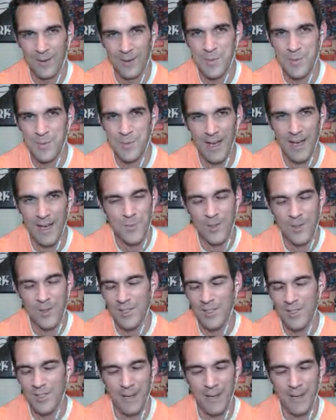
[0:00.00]
It was bad,
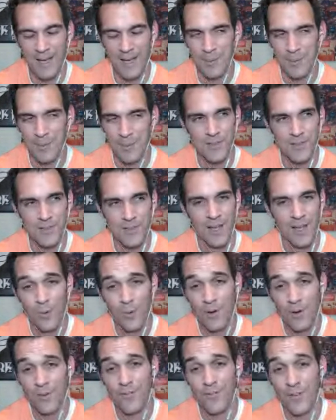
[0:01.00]
especially on bad. I mean,
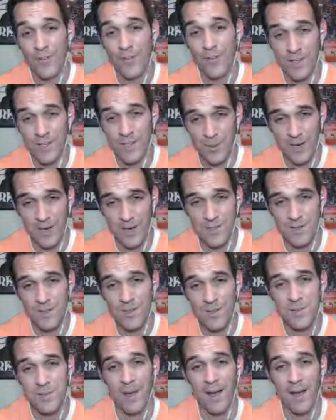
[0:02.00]
we're in Phoenix, right? So
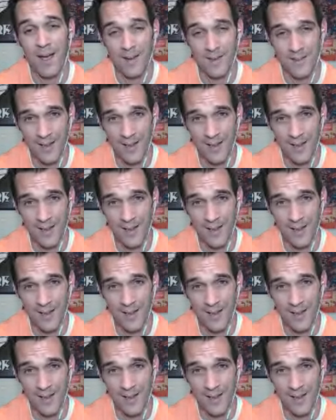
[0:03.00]
there's some hot